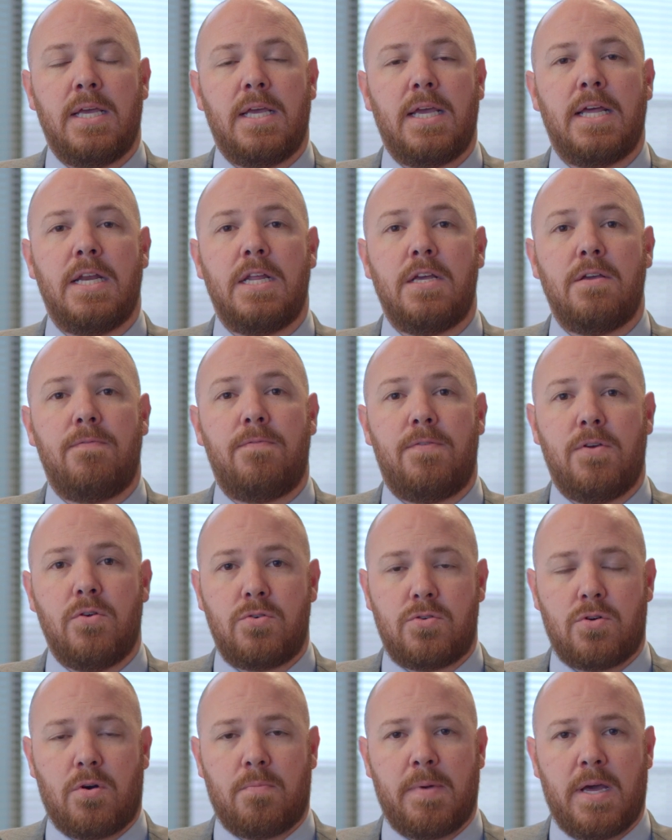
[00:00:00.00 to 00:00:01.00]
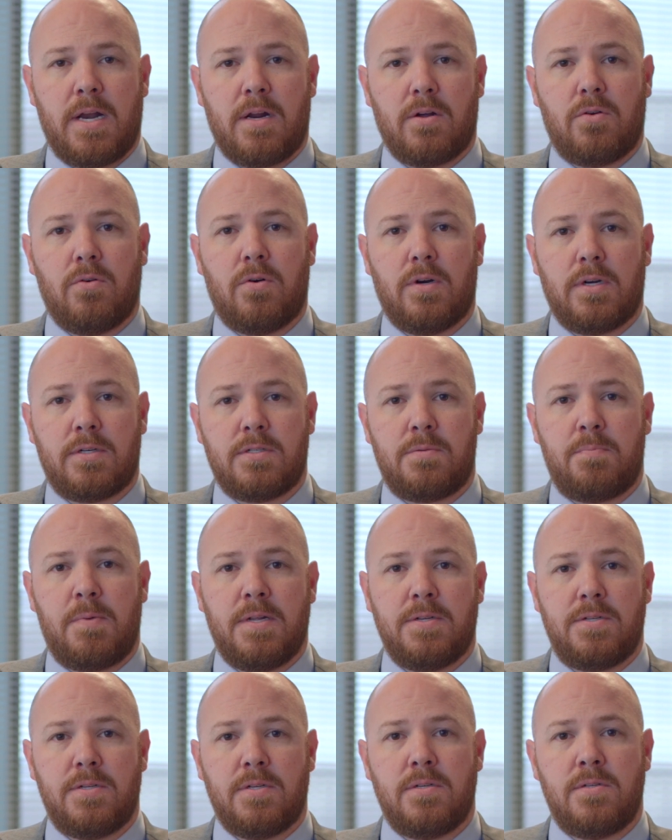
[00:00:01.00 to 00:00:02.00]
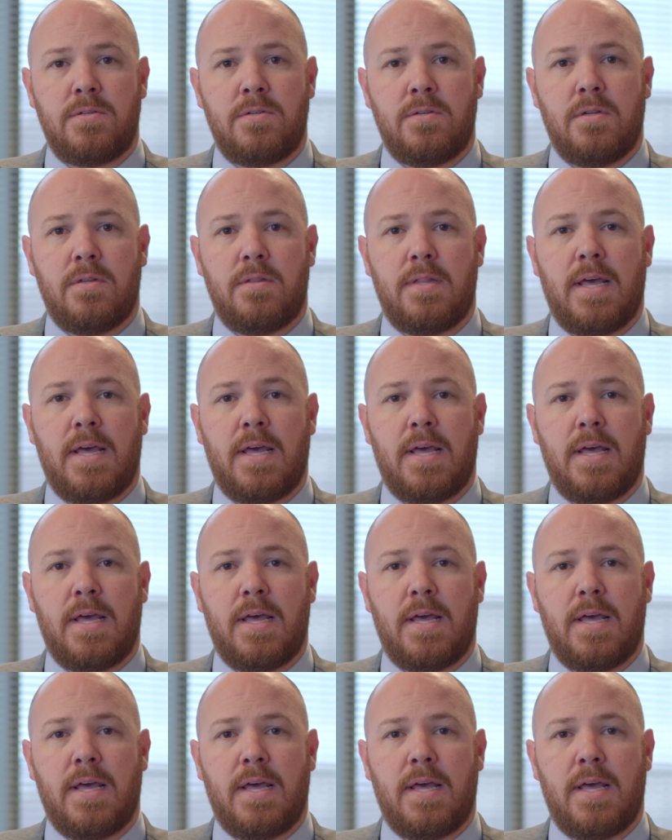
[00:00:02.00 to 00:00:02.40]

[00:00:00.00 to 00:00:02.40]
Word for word: any future medical expenses